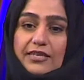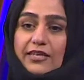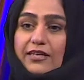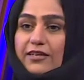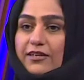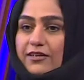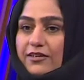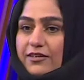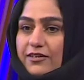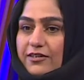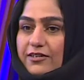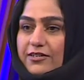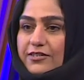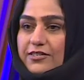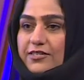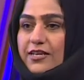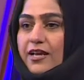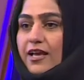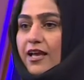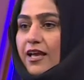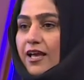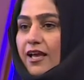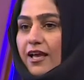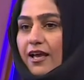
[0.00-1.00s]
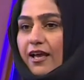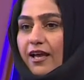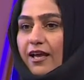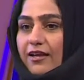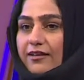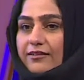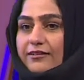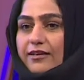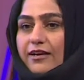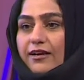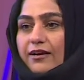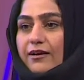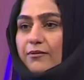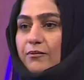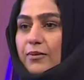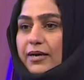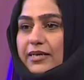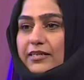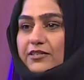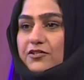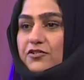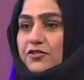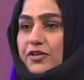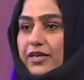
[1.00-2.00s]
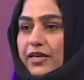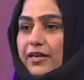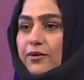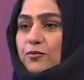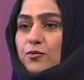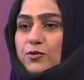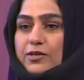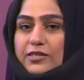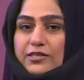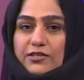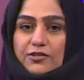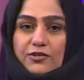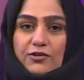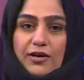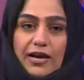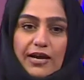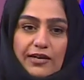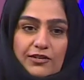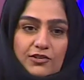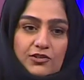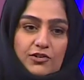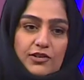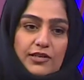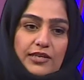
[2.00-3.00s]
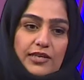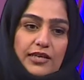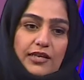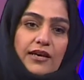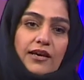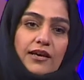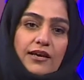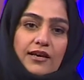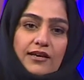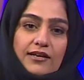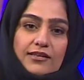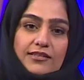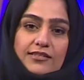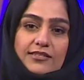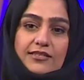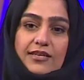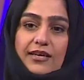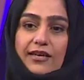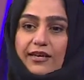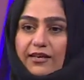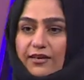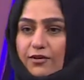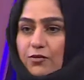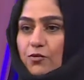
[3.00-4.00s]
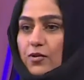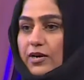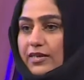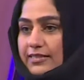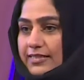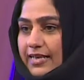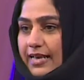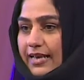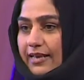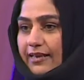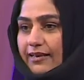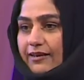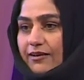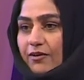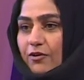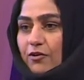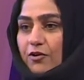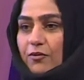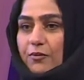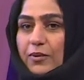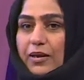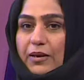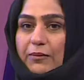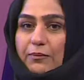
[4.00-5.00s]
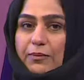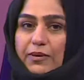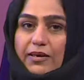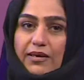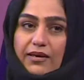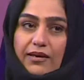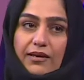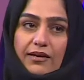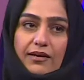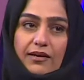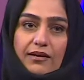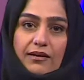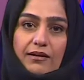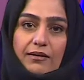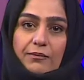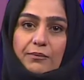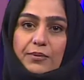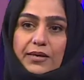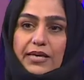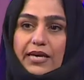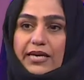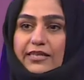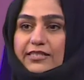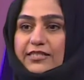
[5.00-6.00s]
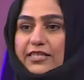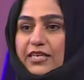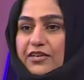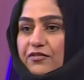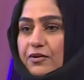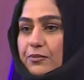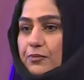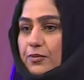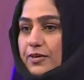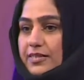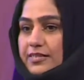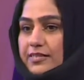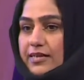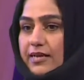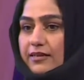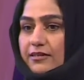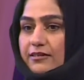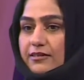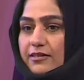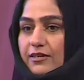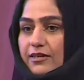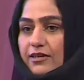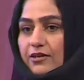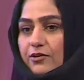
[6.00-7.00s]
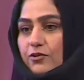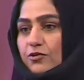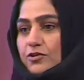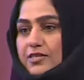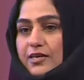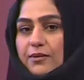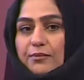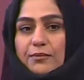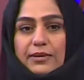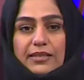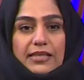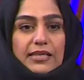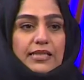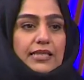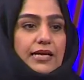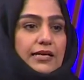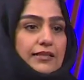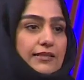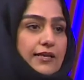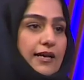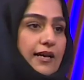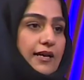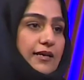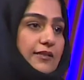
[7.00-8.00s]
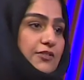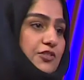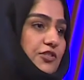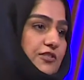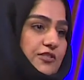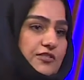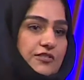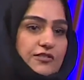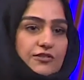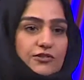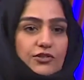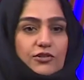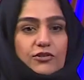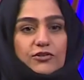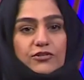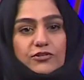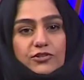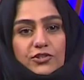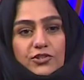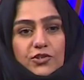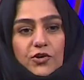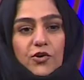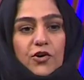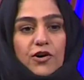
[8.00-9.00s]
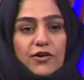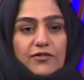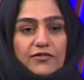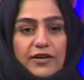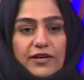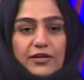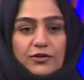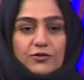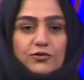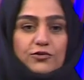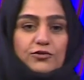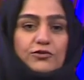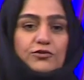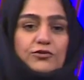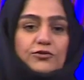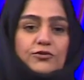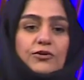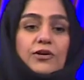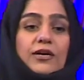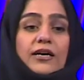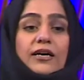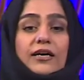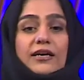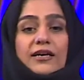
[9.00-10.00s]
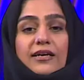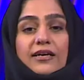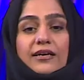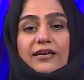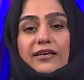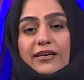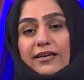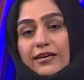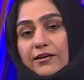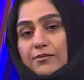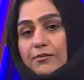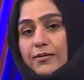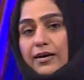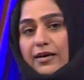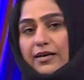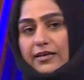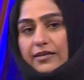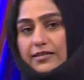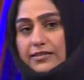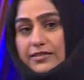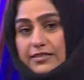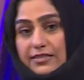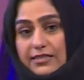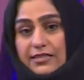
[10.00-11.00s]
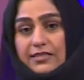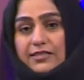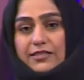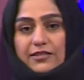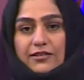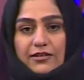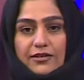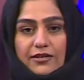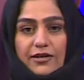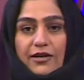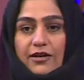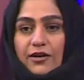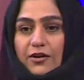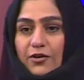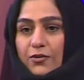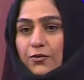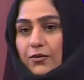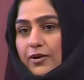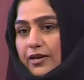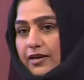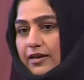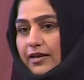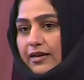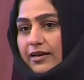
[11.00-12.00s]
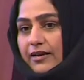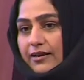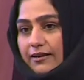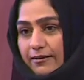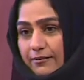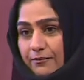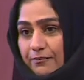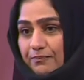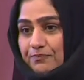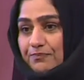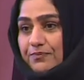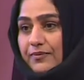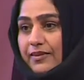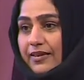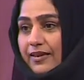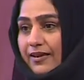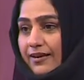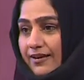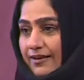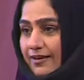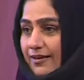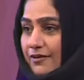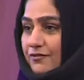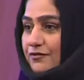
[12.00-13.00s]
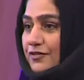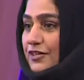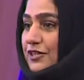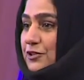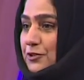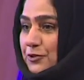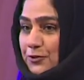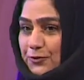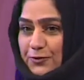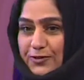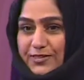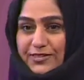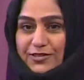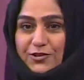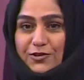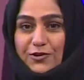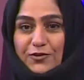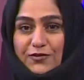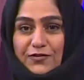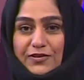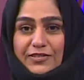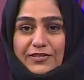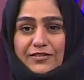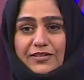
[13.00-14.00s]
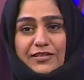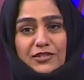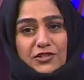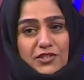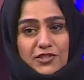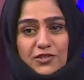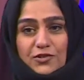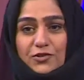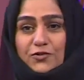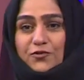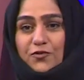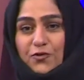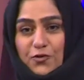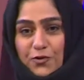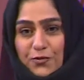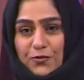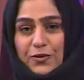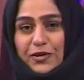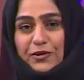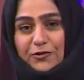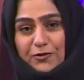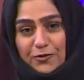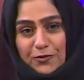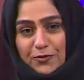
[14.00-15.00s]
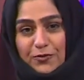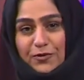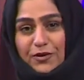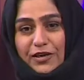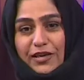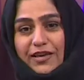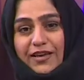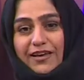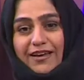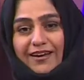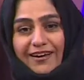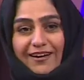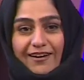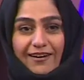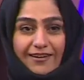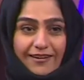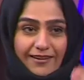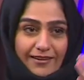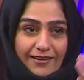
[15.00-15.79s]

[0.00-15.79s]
singers, and my dream was to actually sing one day, or maybe be a TV presenter, or somebody that can just, show off. I used to kick my sister when a video was, visited, just for me to be